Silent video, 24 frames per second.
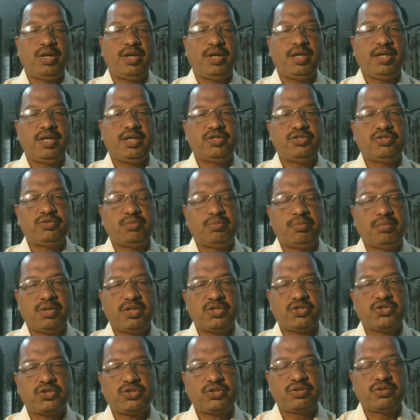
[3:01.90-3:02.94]
is
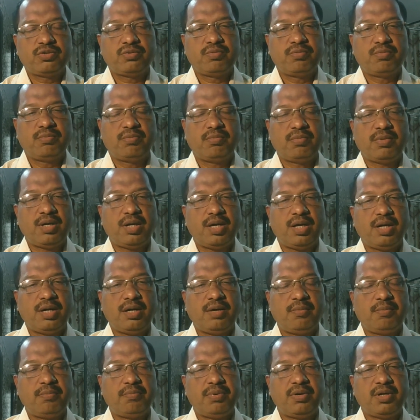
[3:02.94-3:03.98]
must
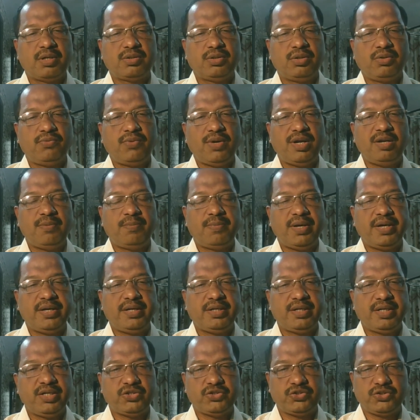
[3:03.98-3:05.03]
for the
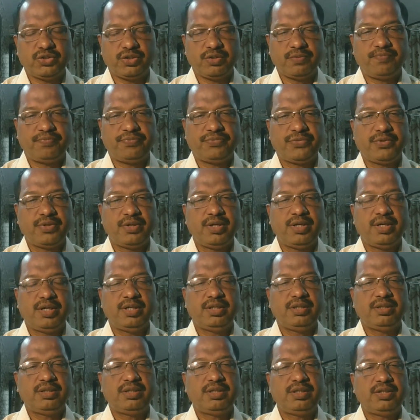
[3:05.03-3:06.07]
qualifying nature
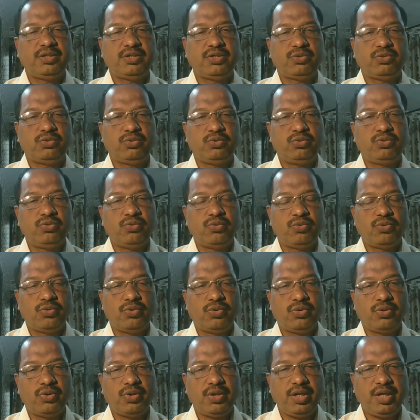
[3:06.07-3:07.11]
in the tier 2
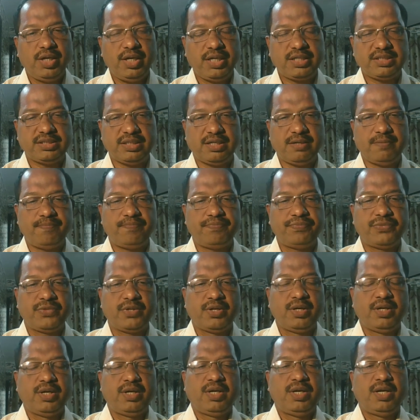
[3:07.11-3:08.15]
exam.
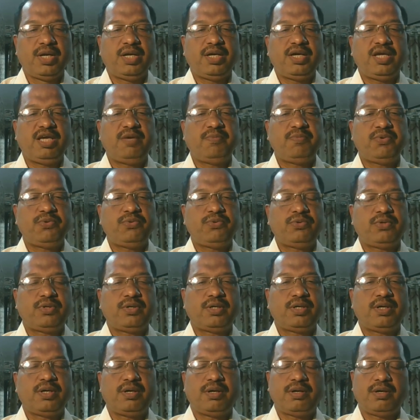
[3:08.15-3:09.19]
If you
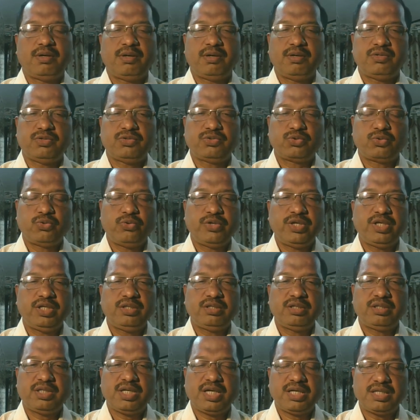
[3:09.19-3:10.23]
scoring
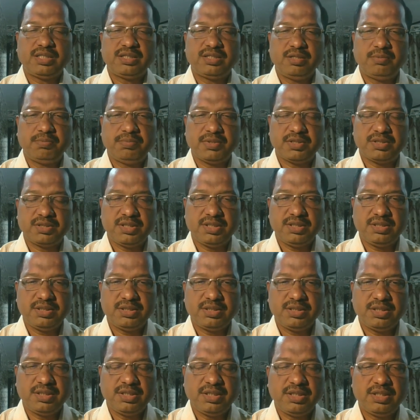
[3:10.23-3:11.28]
the
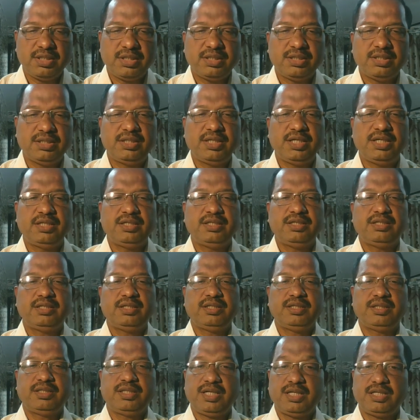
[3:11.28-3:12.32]
33%, then
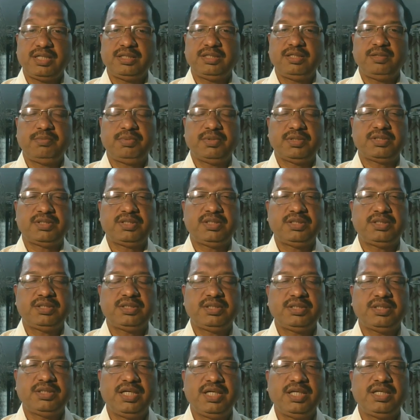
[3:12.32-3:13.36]
33%,
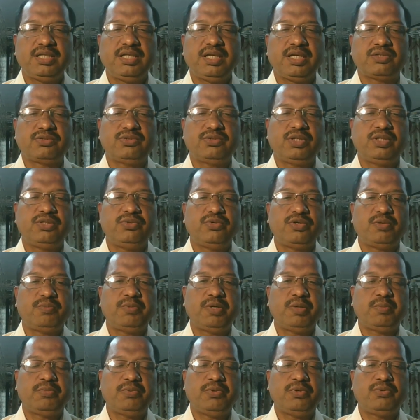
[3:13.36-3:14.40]
then actually your
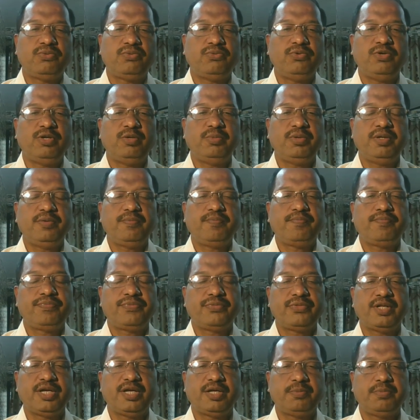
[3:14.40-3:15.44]
paper will be,
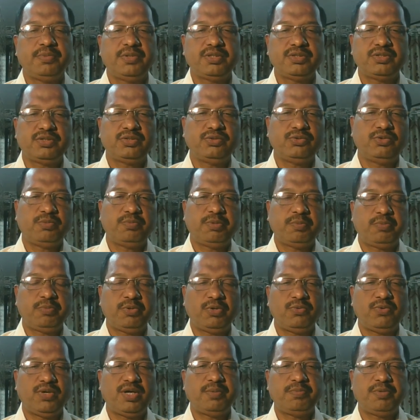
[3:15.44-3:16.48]
that means your
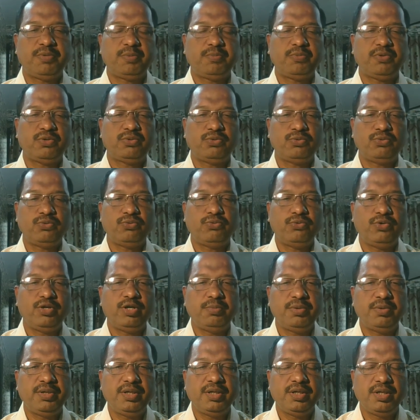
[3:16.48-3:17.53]
paper 1, paper 2 will
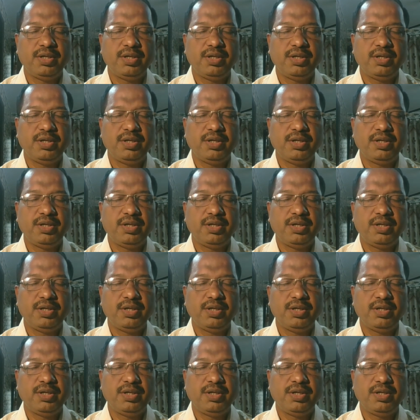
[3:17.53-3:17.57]
be